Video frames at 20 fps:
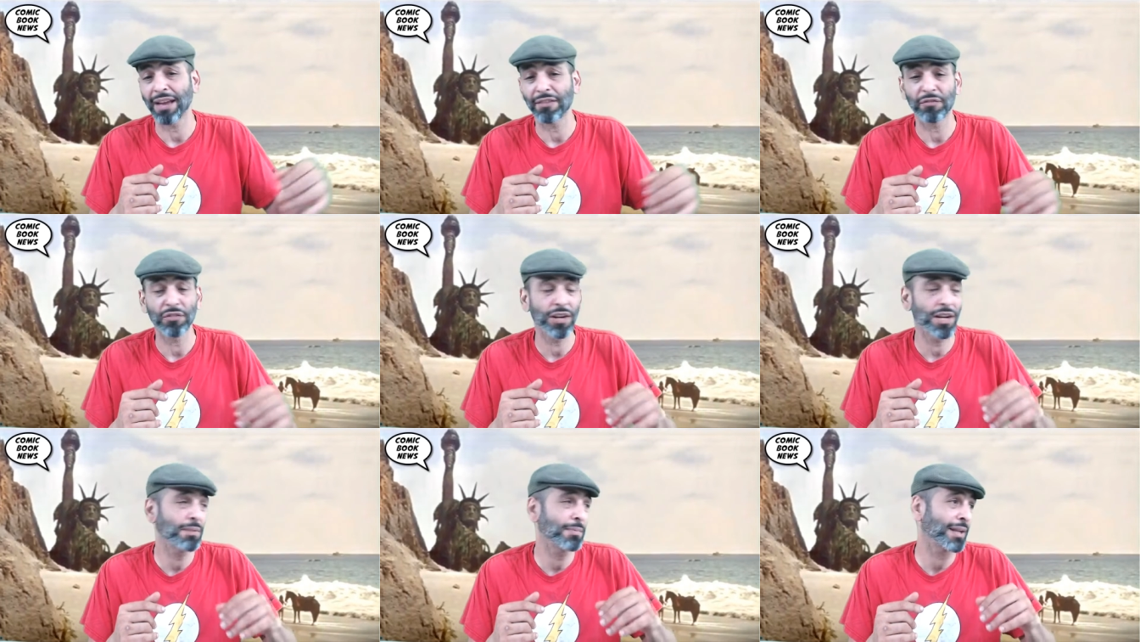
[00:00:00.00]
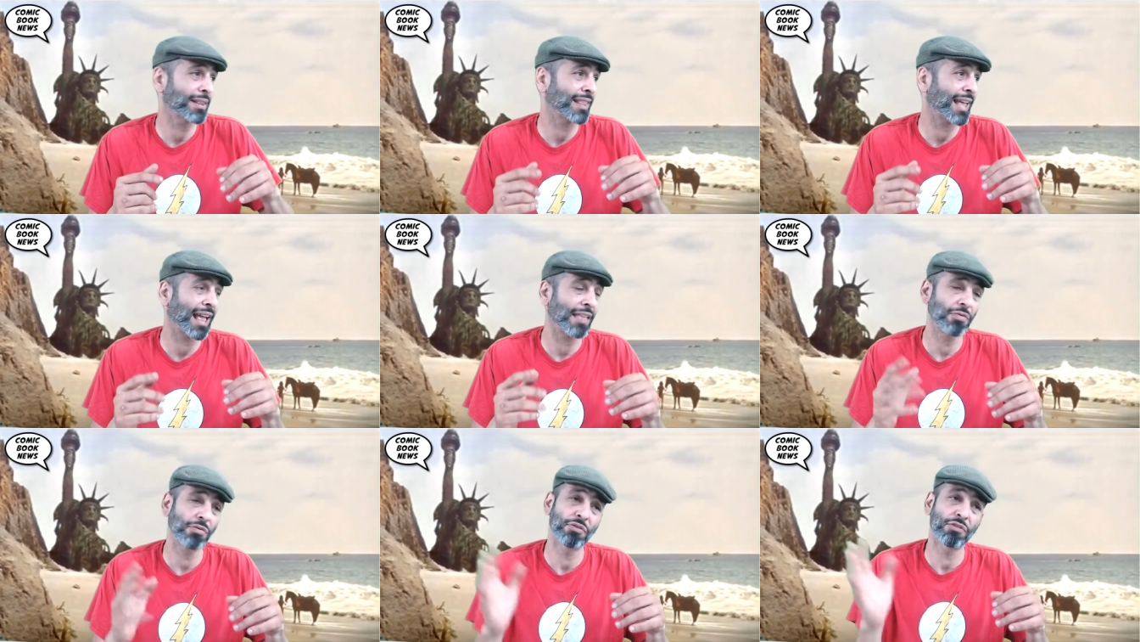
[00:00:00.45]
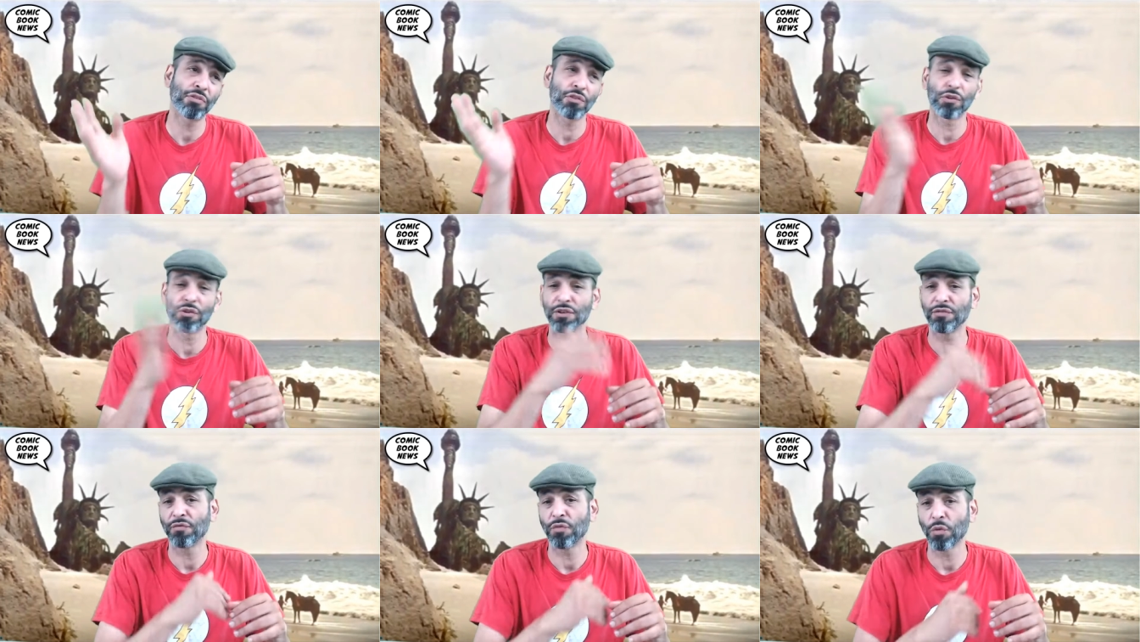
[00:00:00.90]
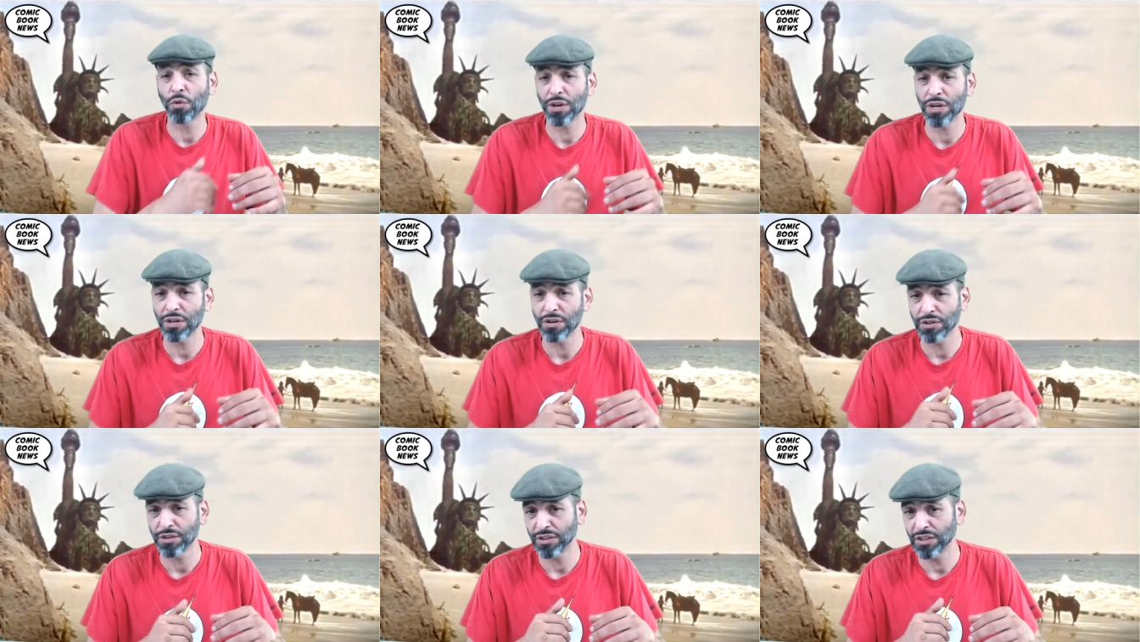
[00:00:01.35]
Forget about that 30, 40
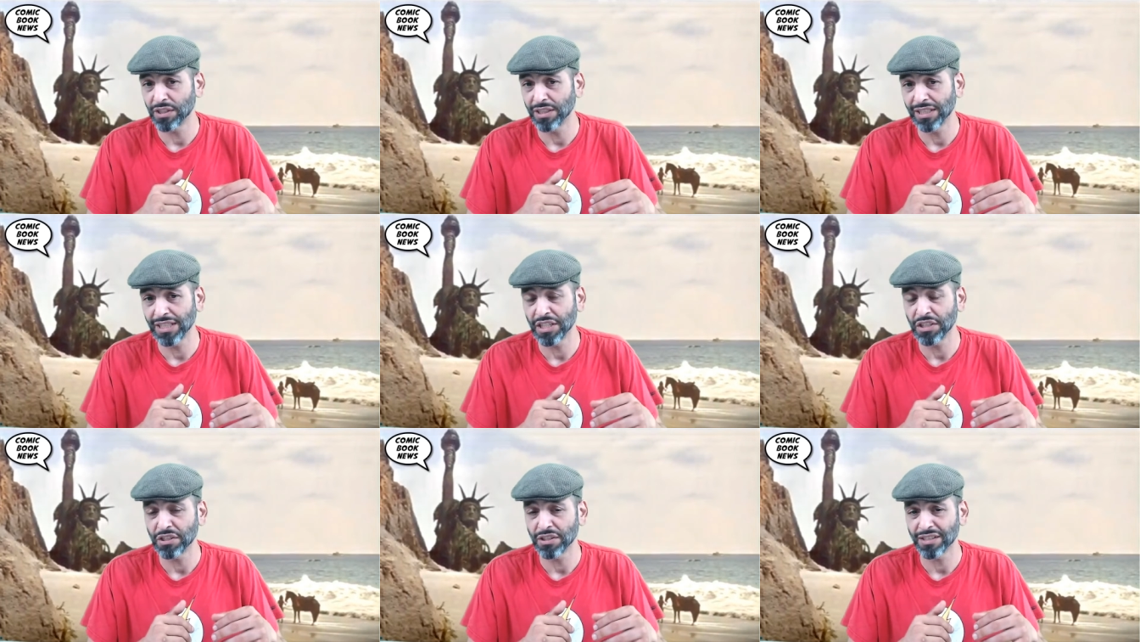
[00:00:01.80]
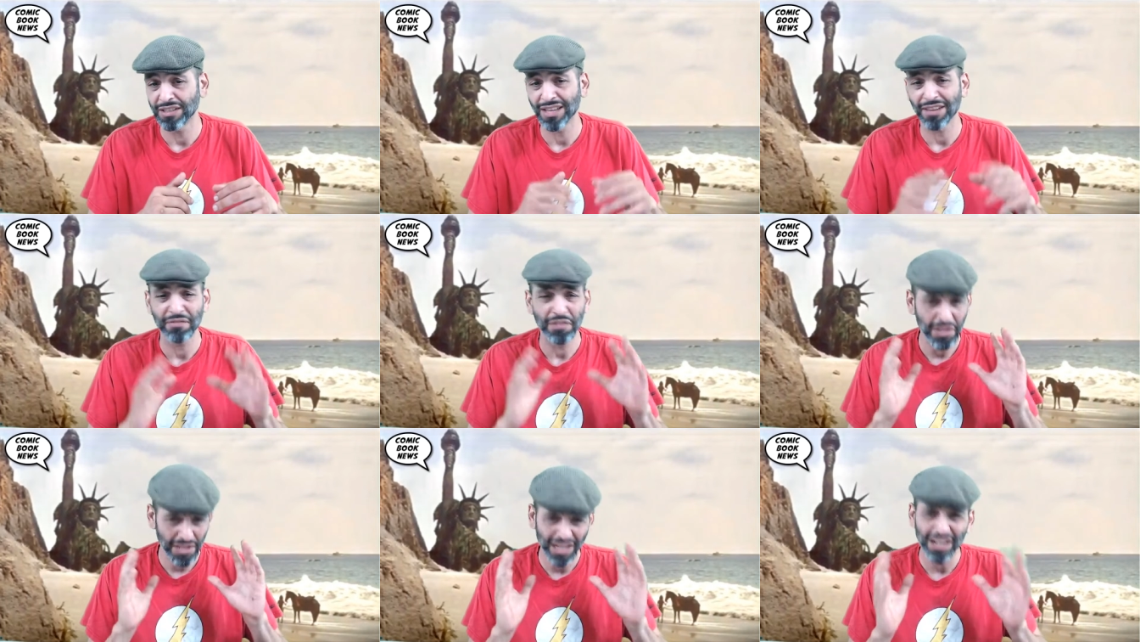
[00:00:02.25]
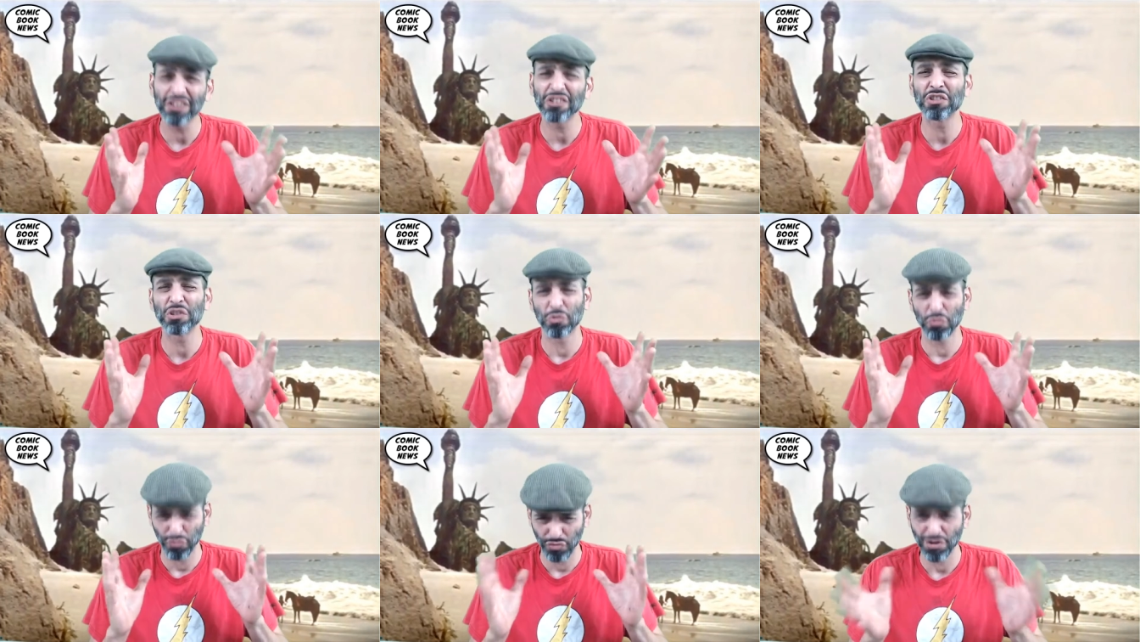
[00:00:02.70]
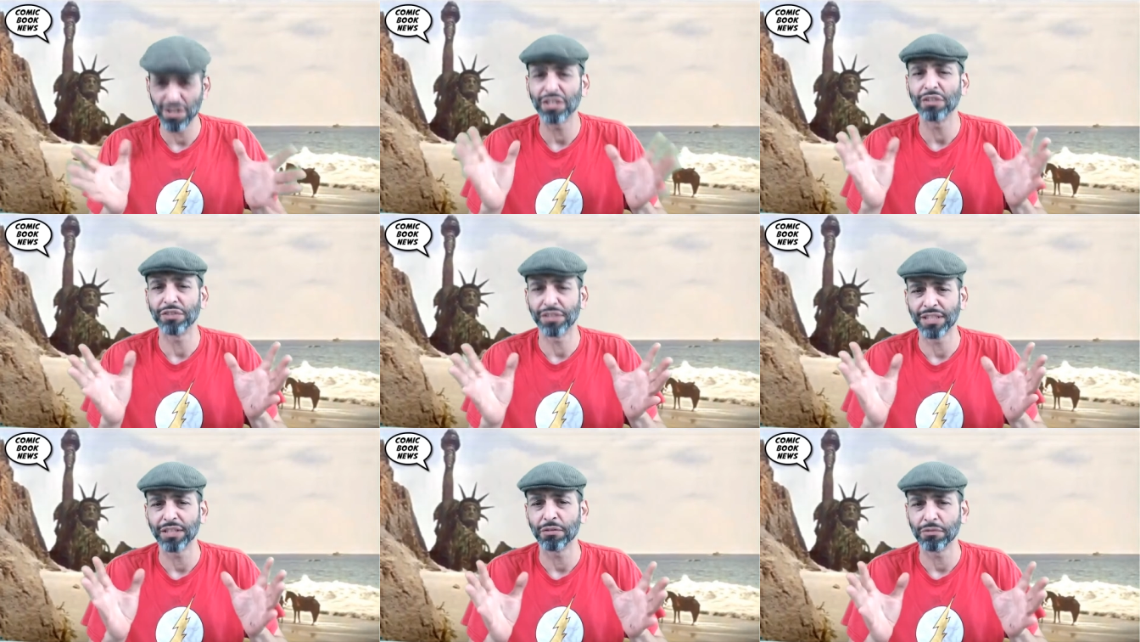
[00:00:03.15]
years of Legion stuff. Here's the real
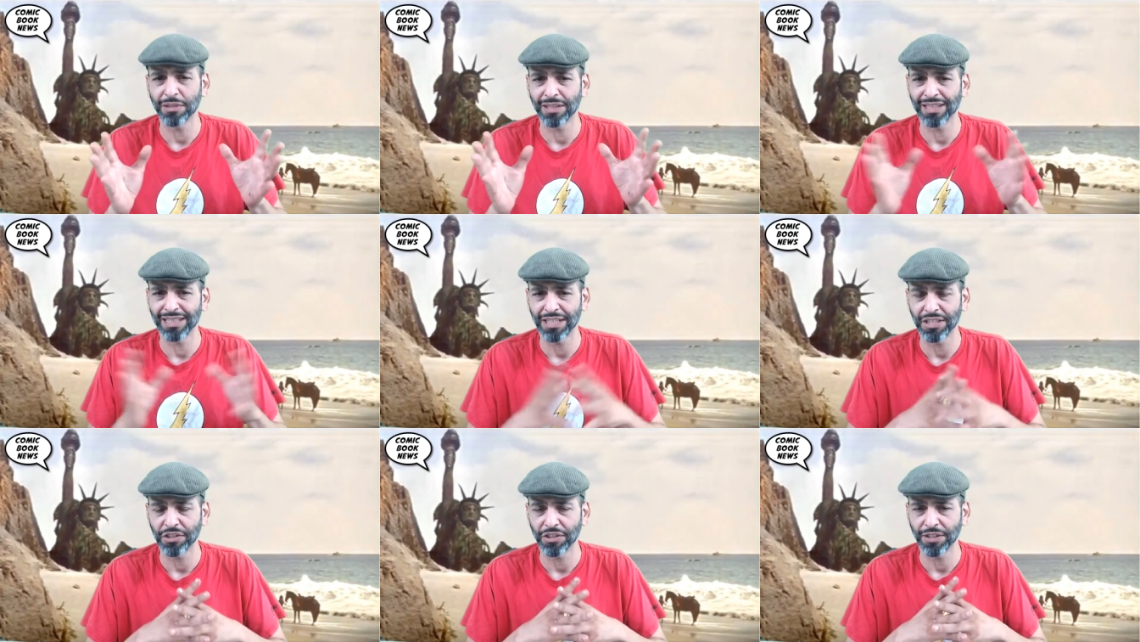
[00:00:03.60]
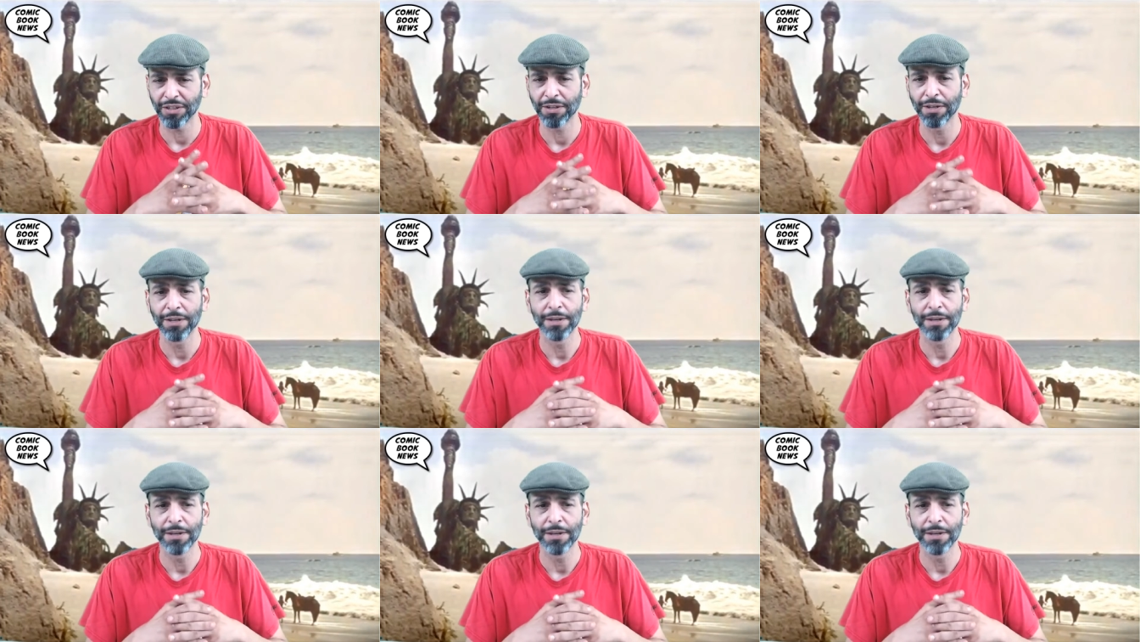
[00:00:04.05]
deal with Legion.